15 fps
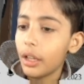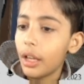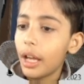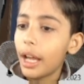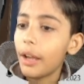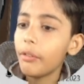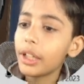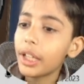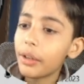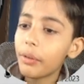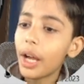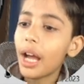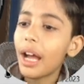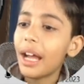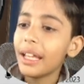I will give
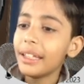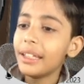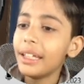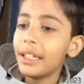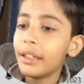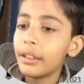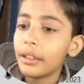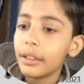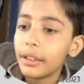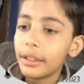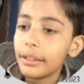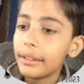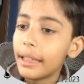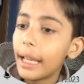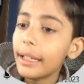a ID.
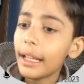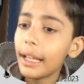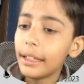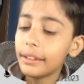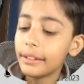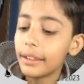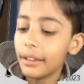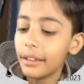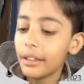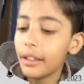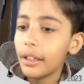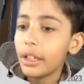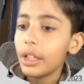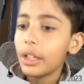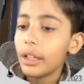Then enter.
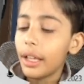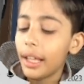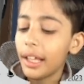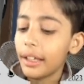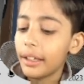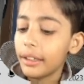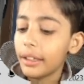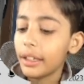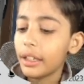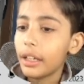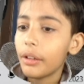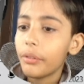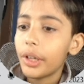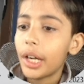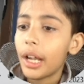And here
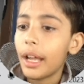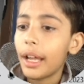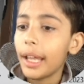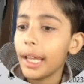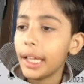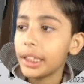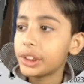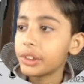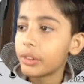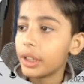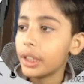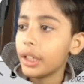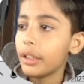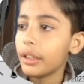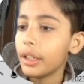I will write
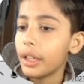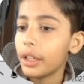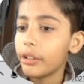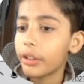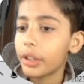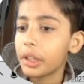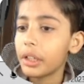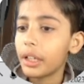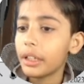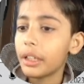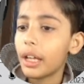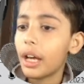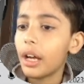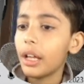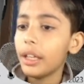h1. And here you can
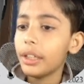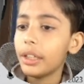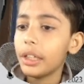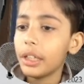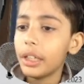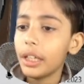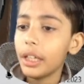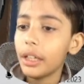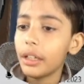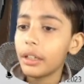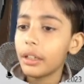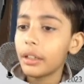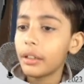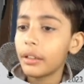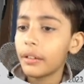write ID
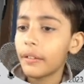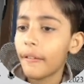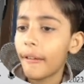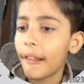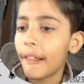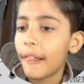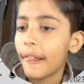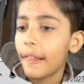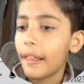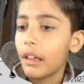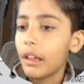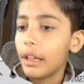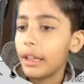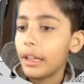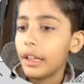
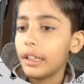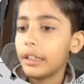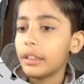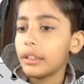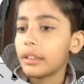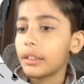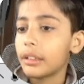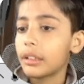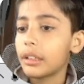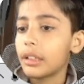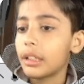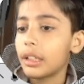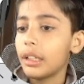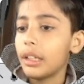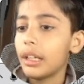and
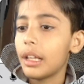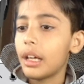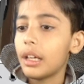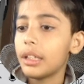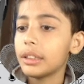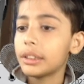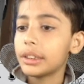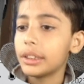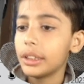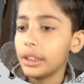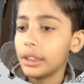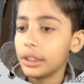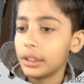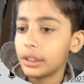classes.